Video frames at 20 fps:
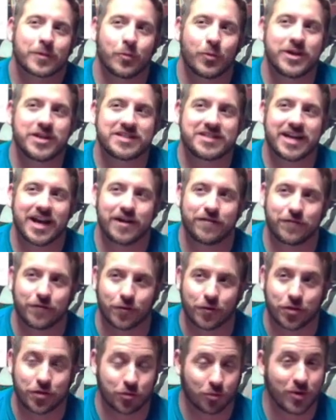we stayed
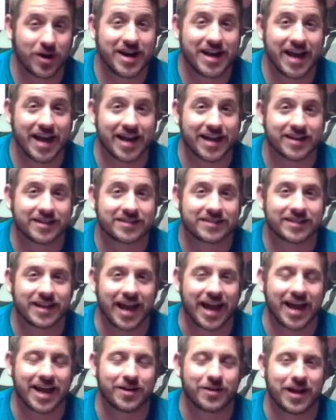for 3 days,
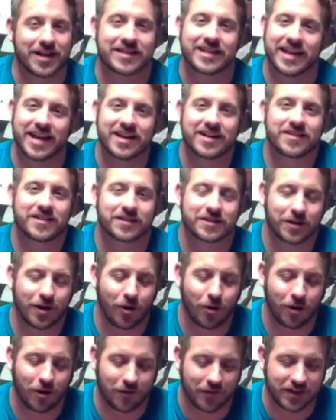and at the end of the
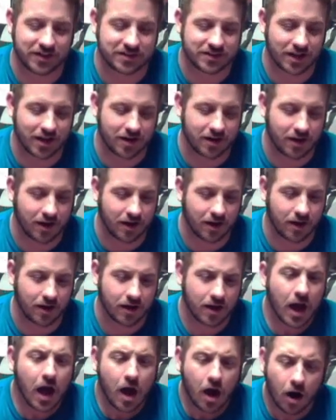call, they said,
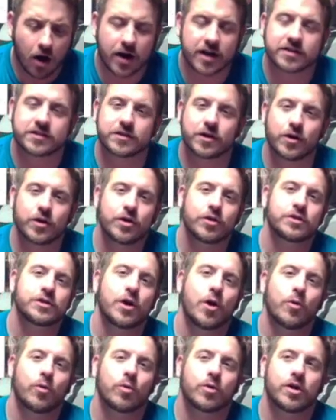"All right, sir, your
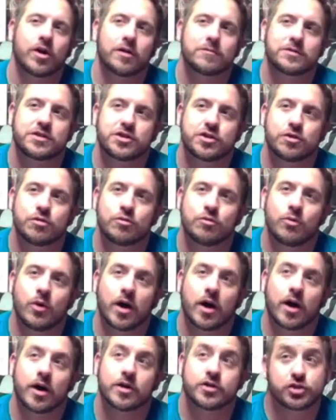total comes to
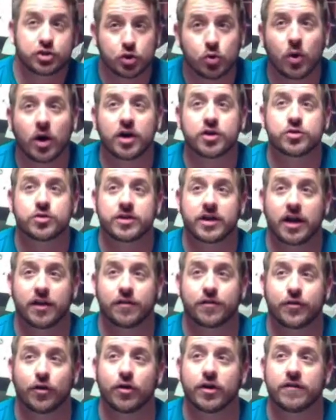
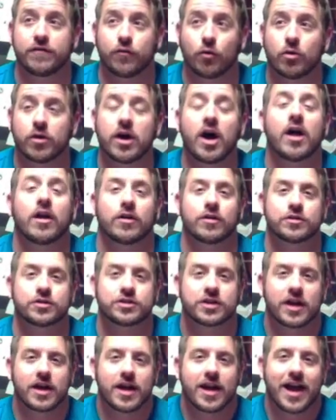
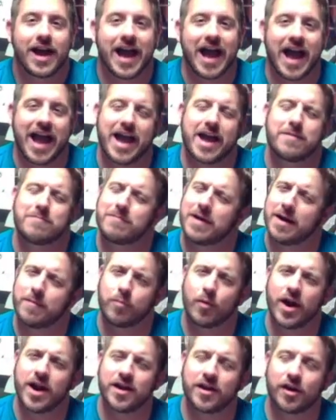$234." And my
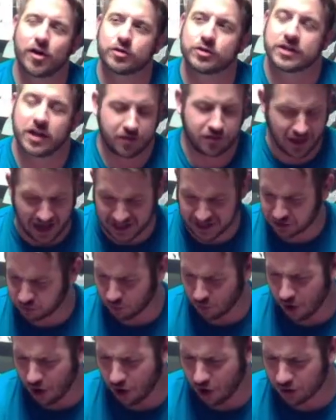brain goes, "That's
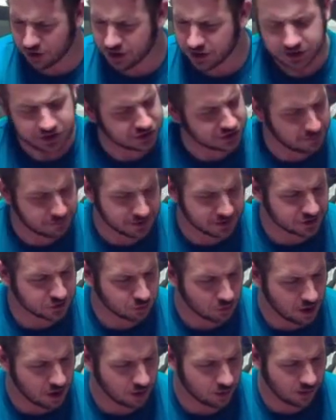wrong.
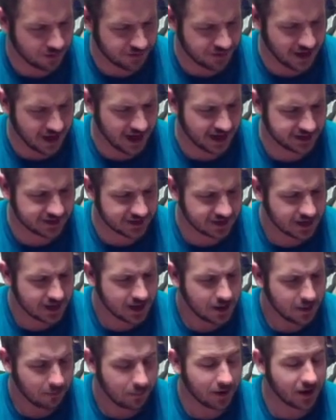Something's wrong with that."
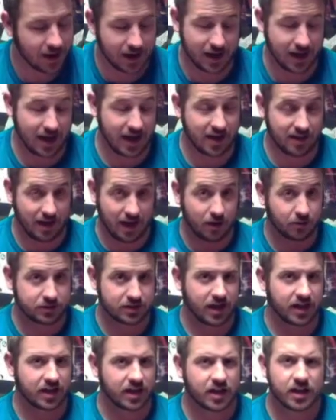But I was
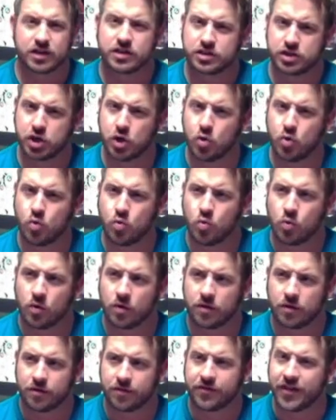like,
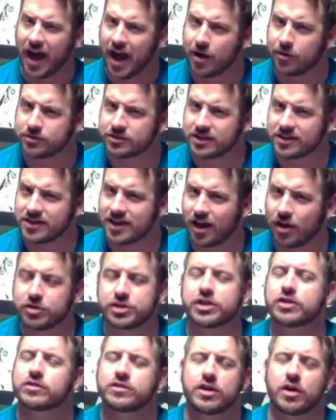$2,000?
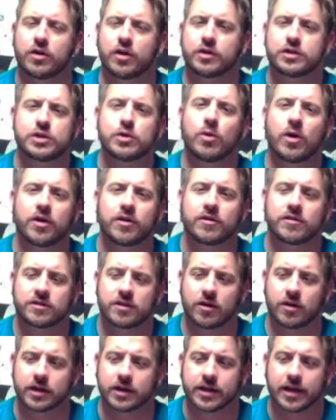She goes, no,
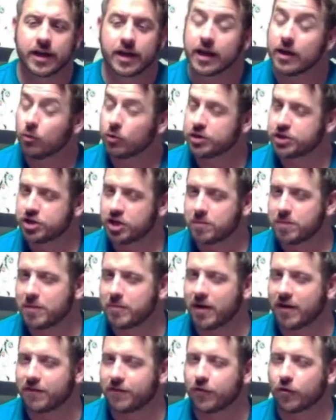230. Which should have been
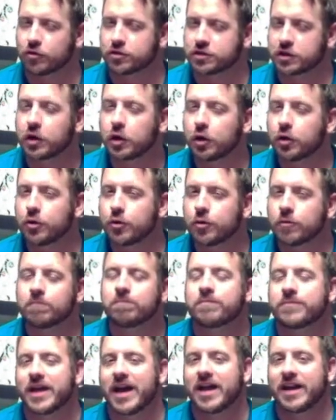my first clue
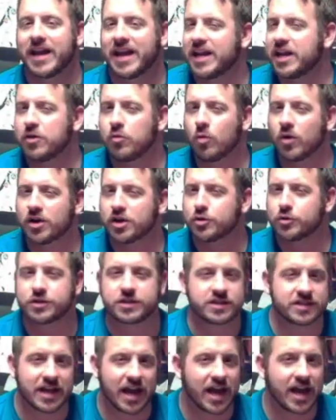that anywhere you
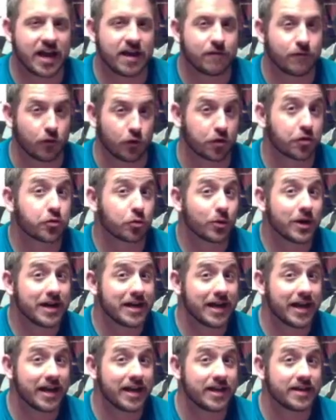stay for 3
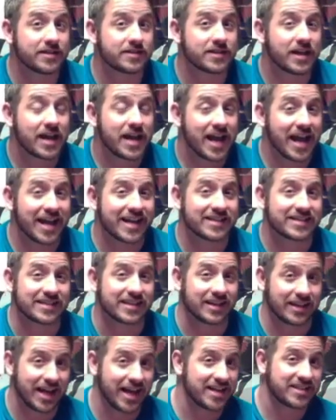days is
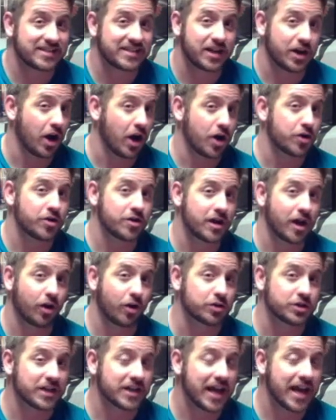less than
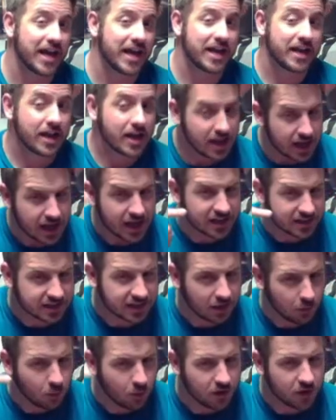$100 a day. Is
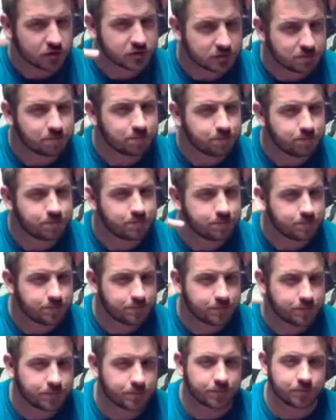one of those,
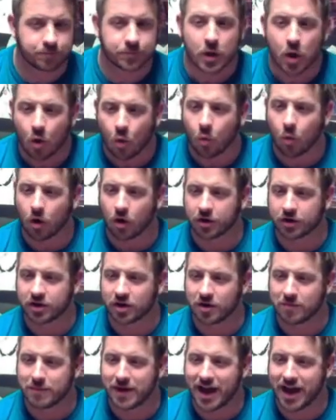work
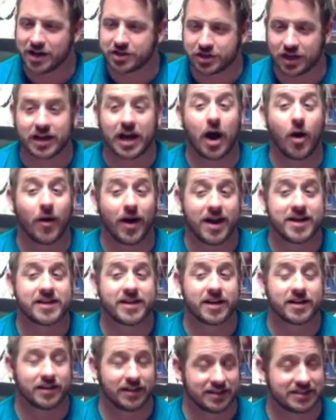your magic. Oh, I
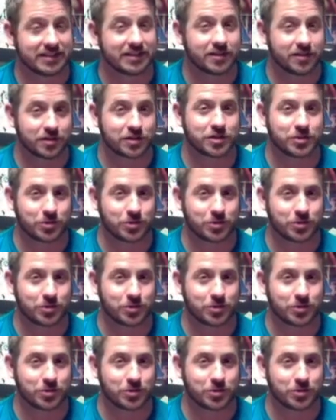did. Listen to the